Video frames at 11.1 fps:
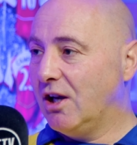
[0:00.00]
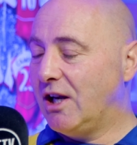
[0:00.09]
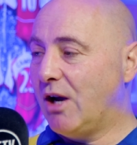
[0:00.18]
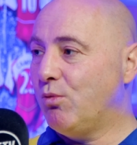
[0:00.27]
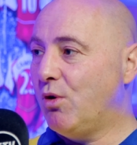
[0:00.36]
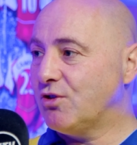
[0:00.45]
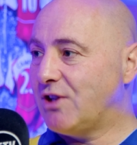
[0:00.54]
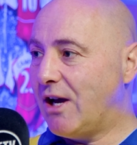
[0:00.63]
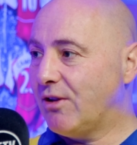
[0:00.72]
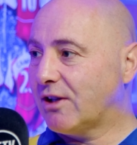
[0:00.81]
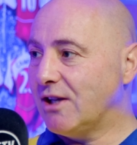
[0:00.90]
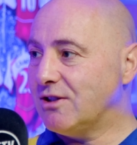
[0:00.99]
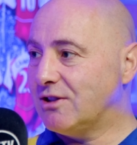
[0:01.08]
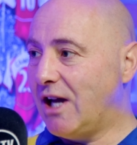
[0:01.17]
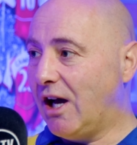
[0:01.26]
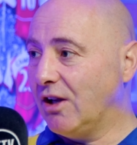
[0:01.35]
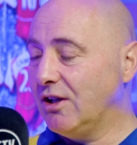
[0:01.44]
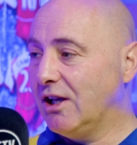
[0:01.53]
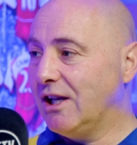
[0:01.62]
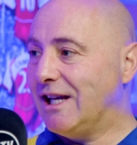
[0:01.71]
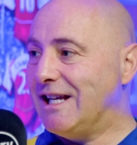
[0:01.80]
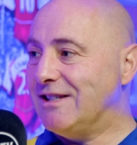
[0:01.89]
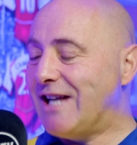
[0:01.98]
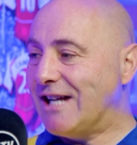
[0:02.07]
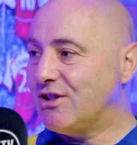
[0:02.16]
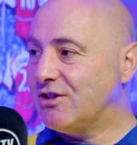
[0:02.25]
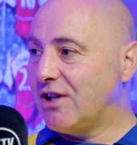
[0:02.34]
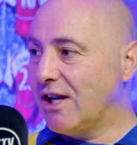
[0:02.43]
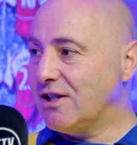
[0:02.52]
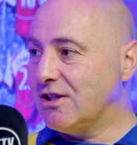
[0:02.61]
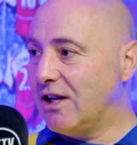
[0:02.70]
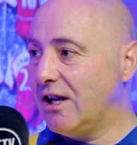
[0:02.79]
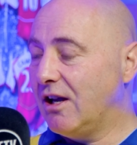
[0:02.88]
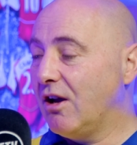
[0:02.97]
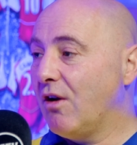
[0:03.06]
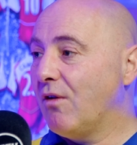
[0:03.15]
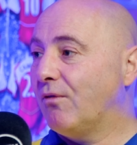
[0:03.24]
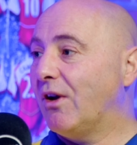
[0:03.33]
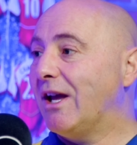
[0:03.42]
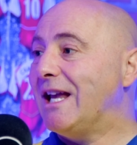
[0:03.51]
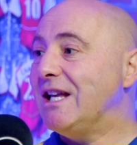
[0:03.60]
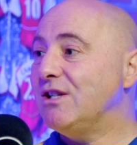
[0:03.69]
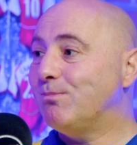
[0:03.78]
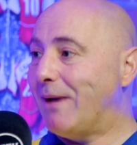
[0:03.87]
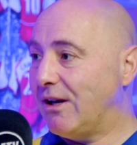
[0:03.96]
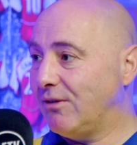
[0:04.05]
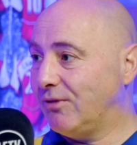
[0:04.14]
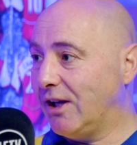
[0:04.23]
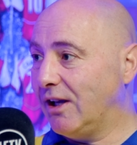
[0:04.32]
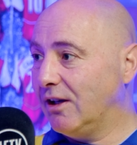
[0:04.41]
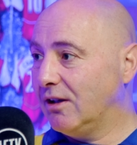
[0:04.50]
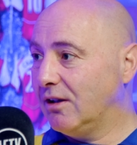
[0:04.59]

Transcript: Now, what Southgate's done is agitated it for his benefit.